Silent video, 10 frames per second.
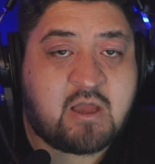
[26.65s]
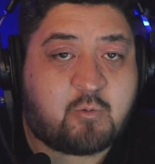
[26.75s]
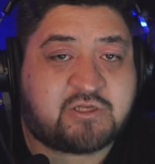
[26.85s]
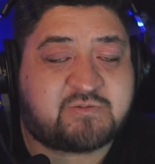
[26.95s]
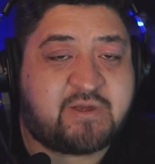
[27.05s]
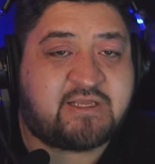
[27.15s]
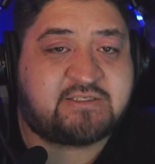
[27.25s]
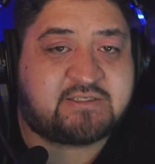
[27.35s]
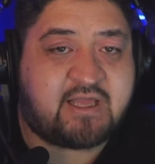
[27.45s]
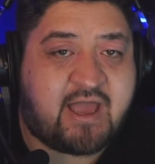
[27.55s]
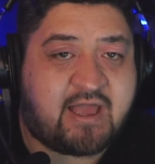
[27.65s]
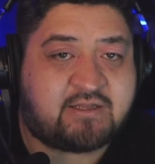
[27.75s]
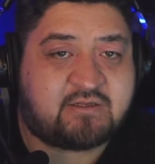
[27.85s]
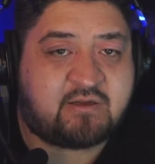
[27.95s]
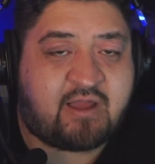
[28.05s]
which means
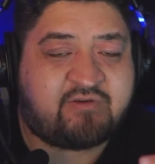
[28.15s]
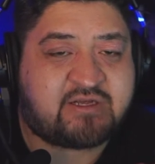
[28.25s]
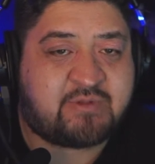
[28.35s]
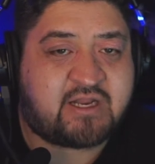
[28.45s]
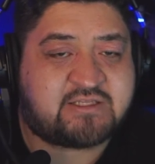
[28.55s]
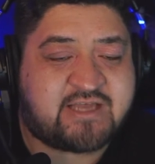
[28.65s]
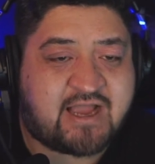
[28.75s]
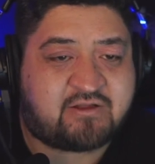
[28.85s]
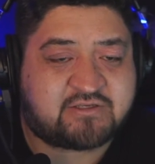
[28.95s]
every time they get attacked,